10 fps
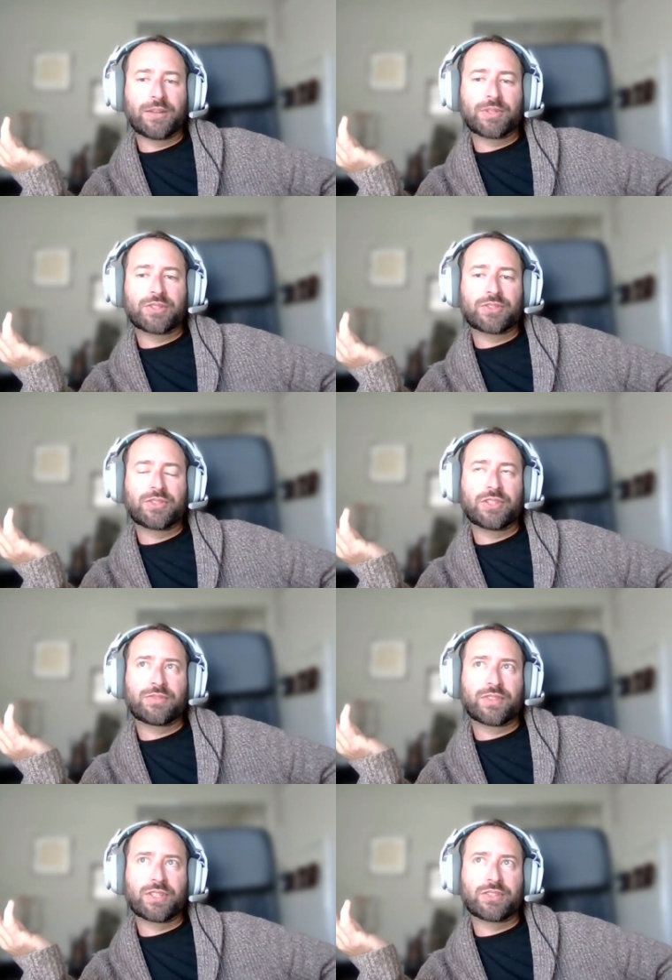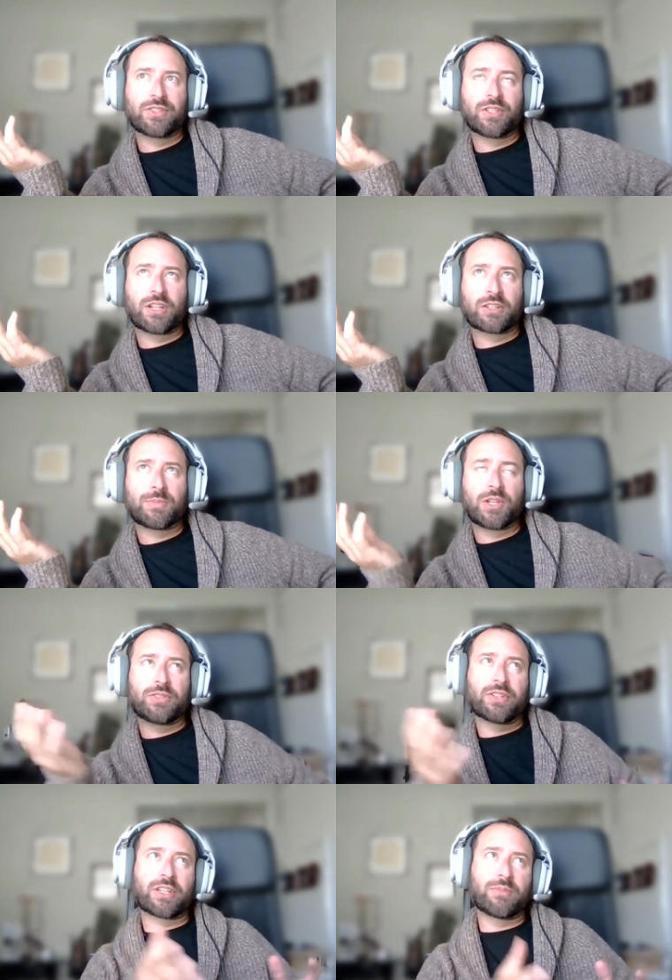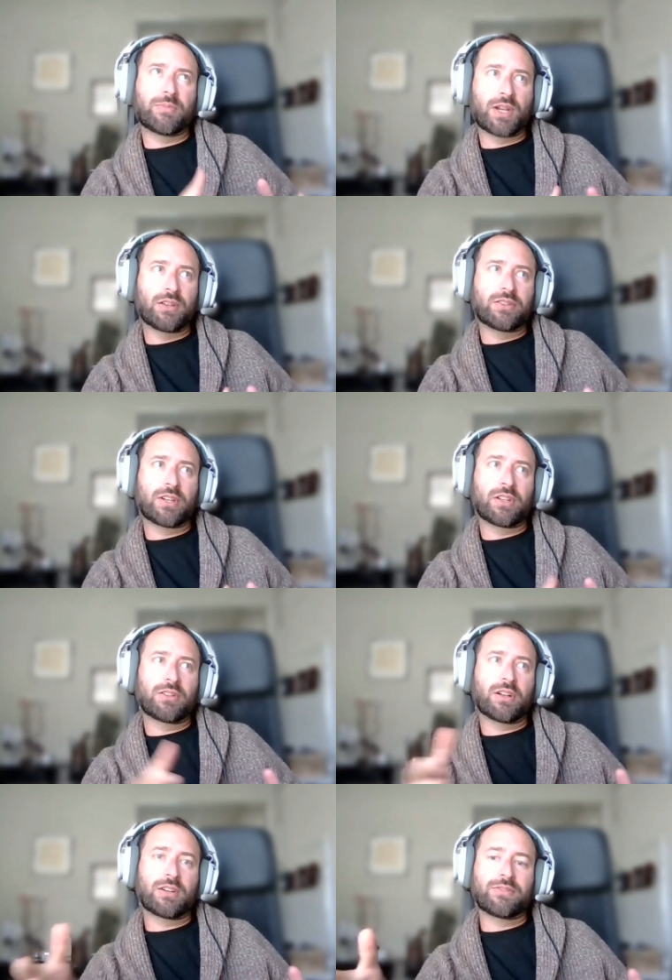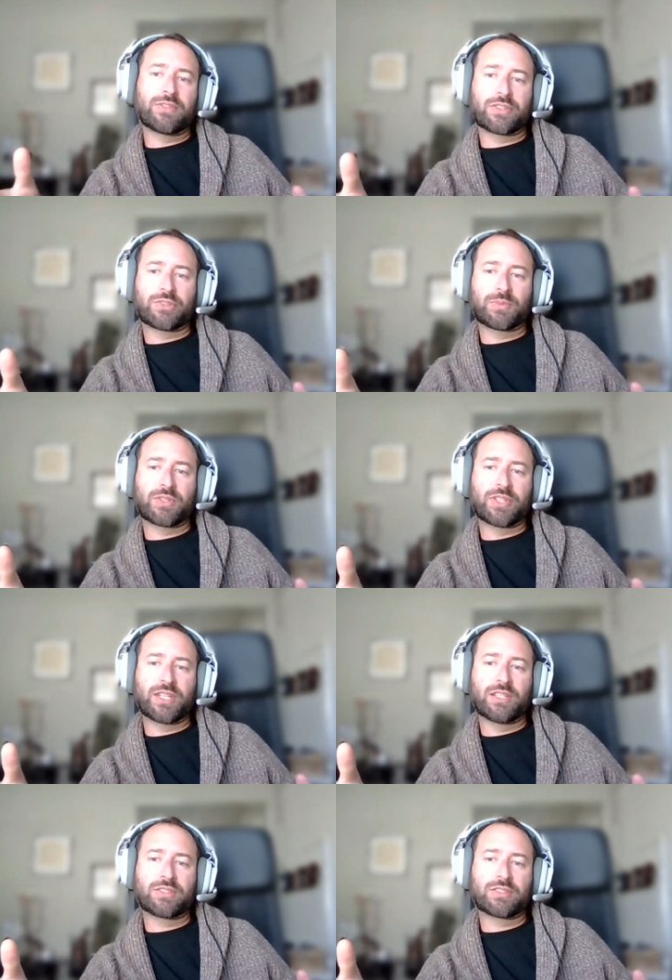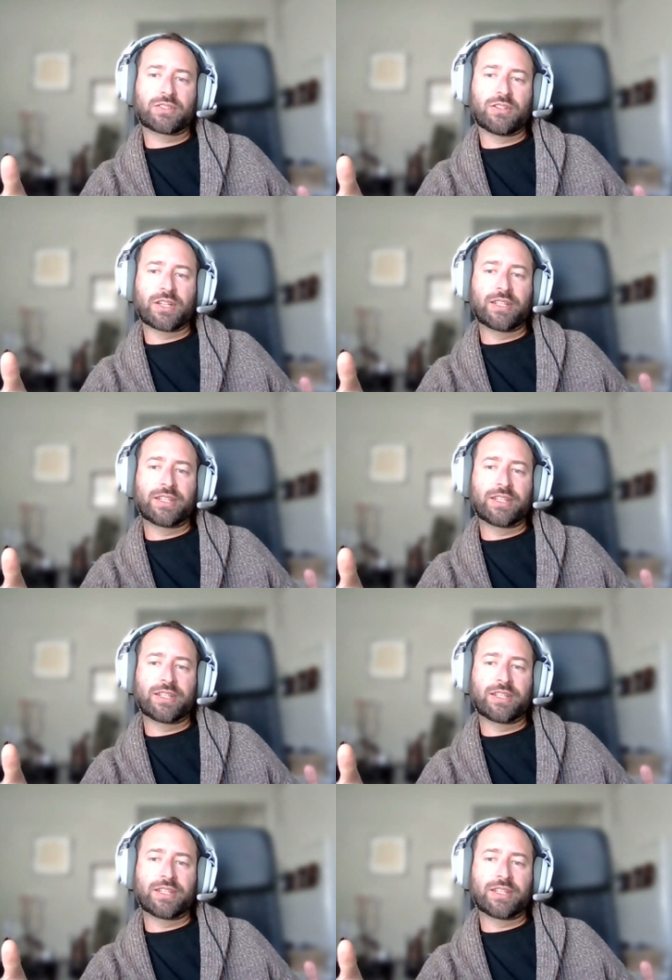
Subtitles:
but there's two different things you talked about. You talked about dollar off versus percentage. Okay,